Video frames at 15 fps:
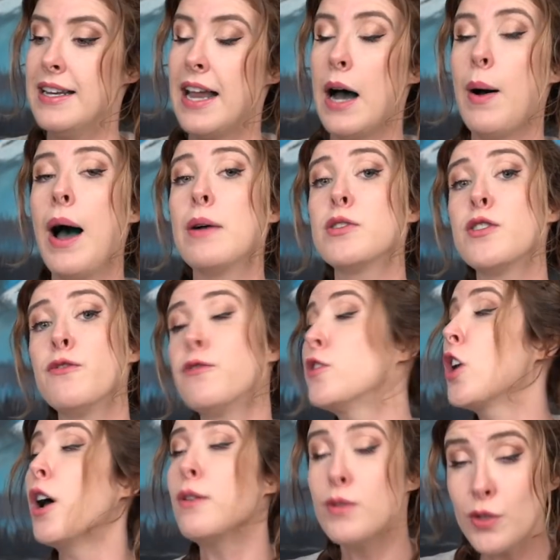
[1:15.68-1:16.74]
Now, out of
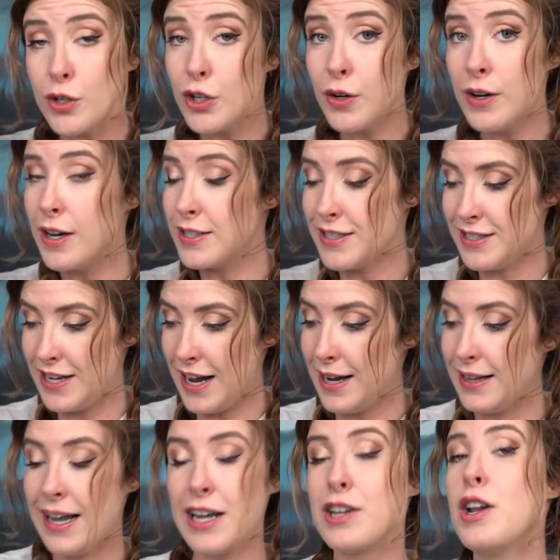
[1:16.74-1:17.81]
total curiosity,
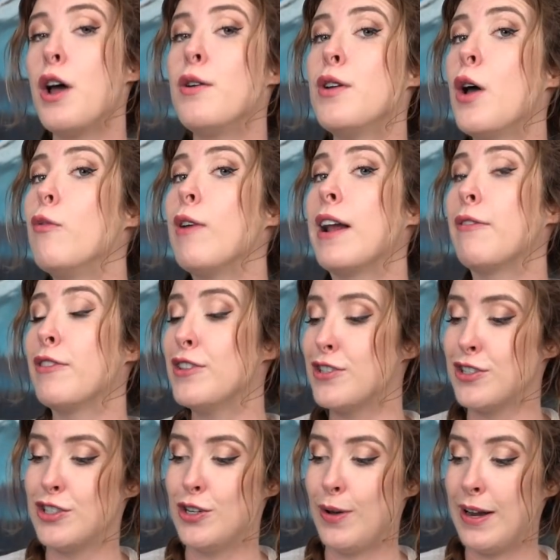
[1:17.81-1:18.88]
like no no relevance to